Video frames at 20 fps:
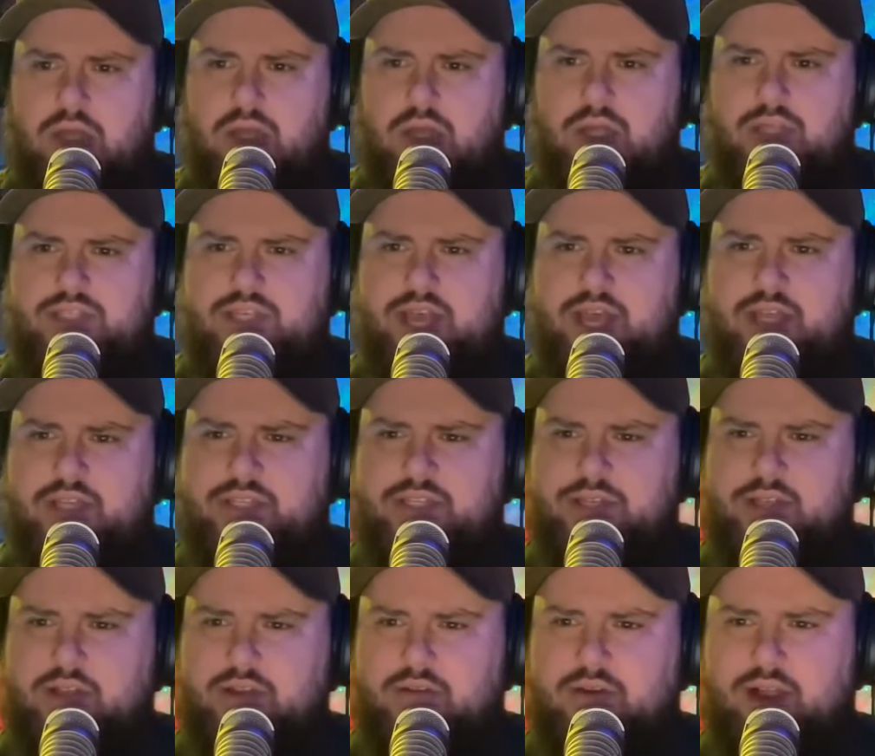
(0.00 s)
Is Ed
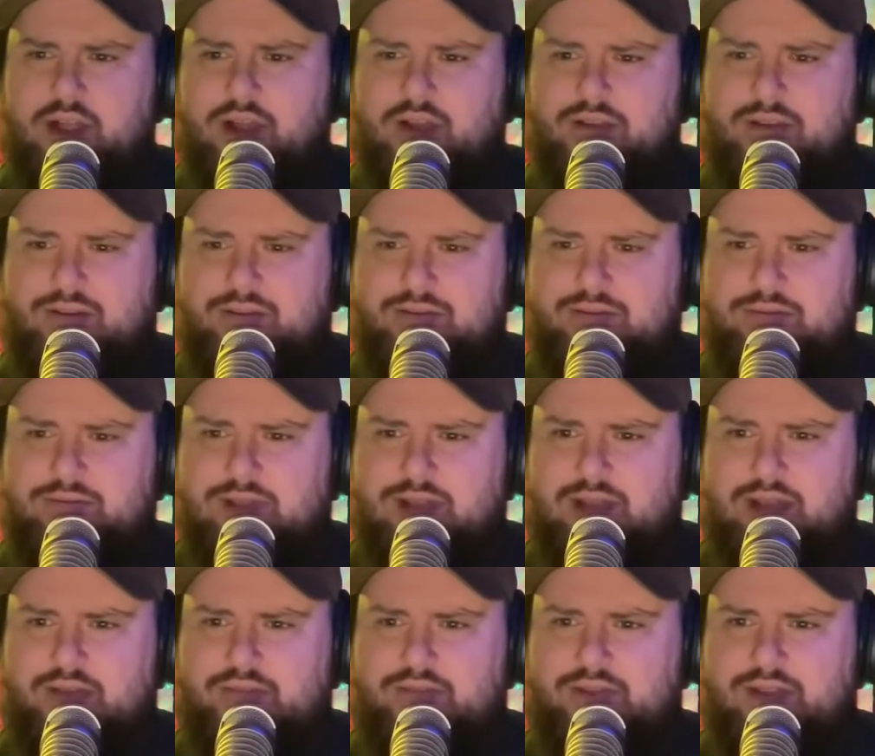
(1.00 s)
still around?
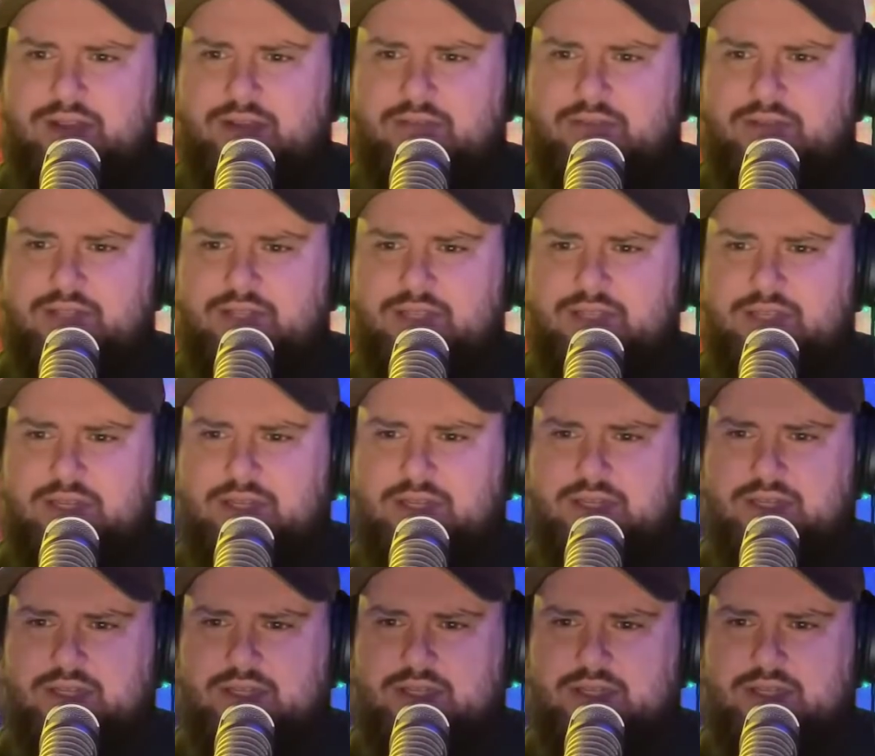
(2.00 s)
I haven't seen him.